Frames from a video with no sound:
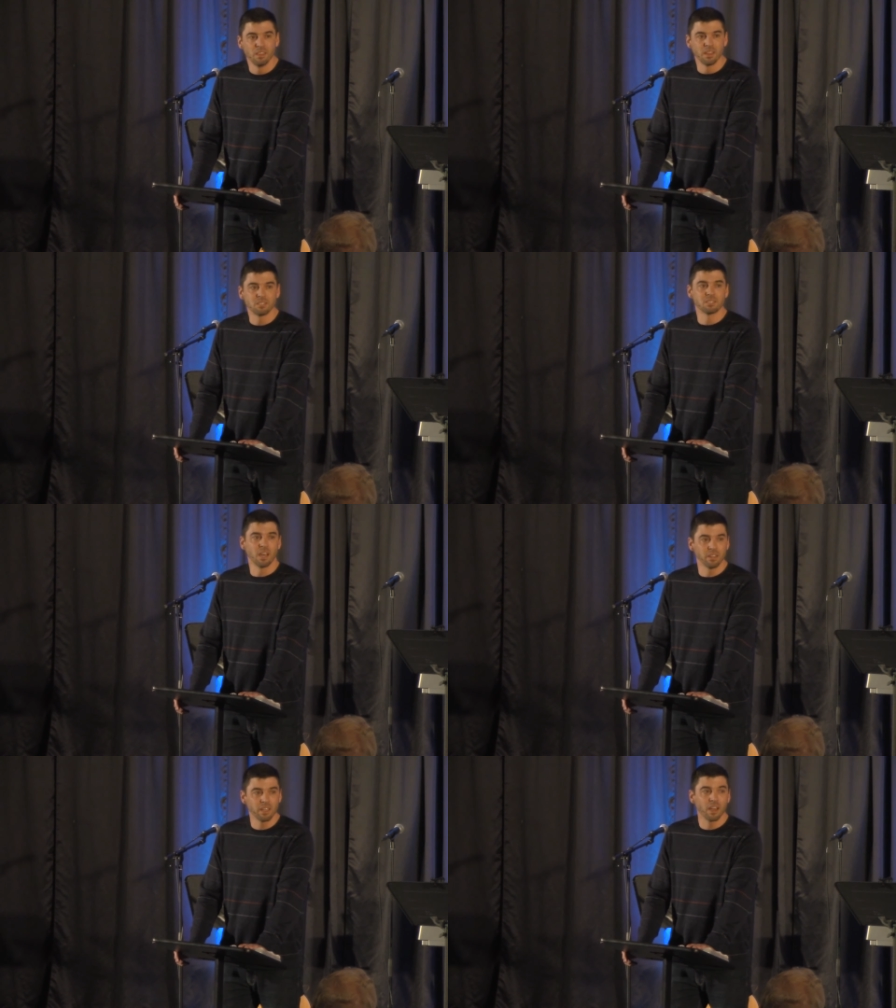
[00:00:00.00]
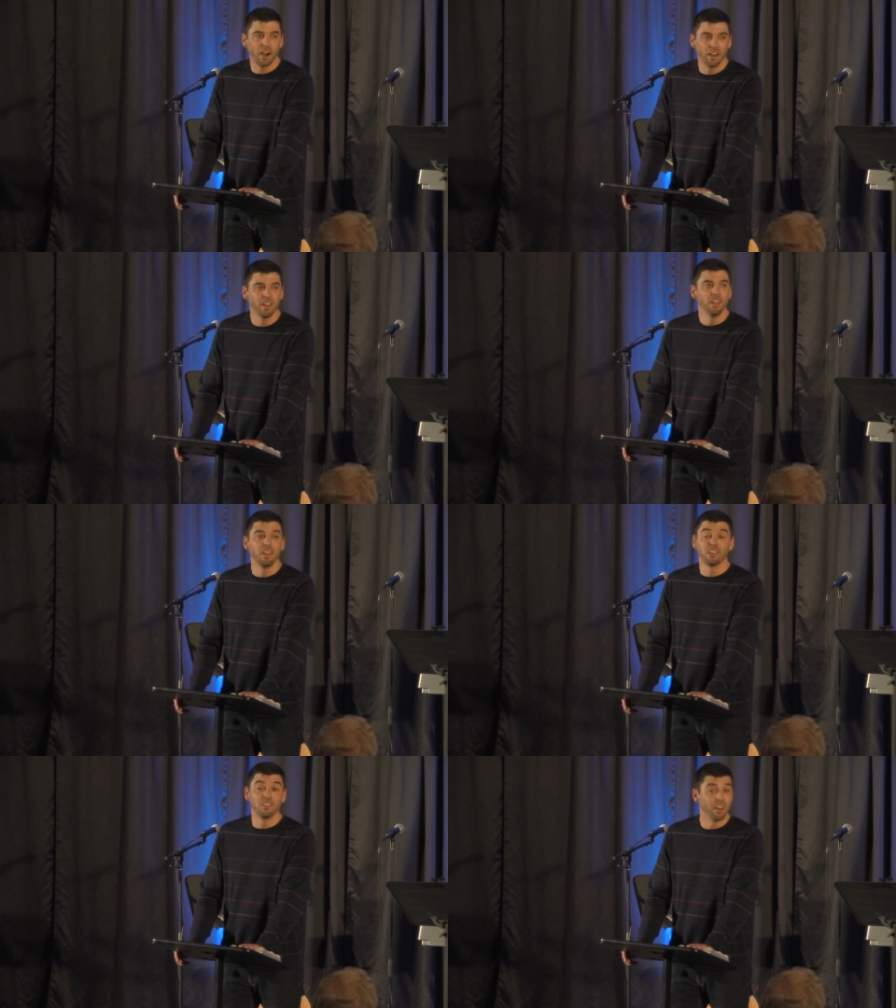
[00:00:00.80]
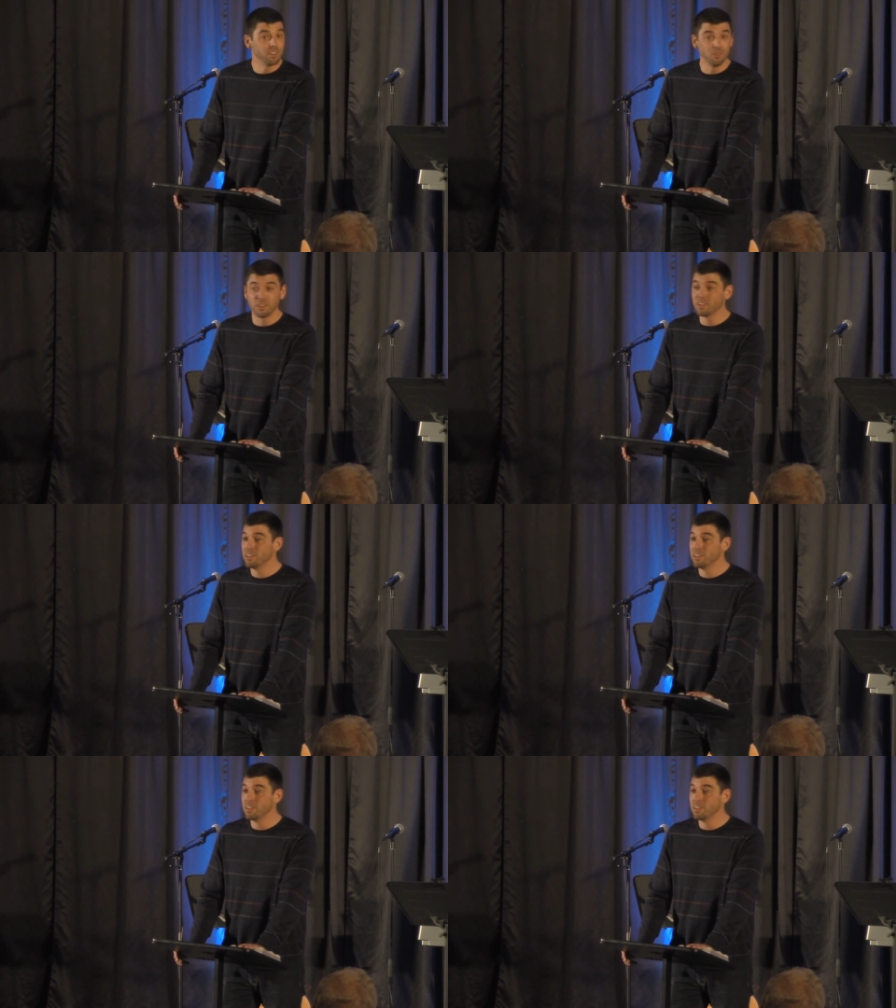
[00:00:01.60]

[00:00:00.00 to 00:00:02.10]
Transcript: That's telling God you're not doing a good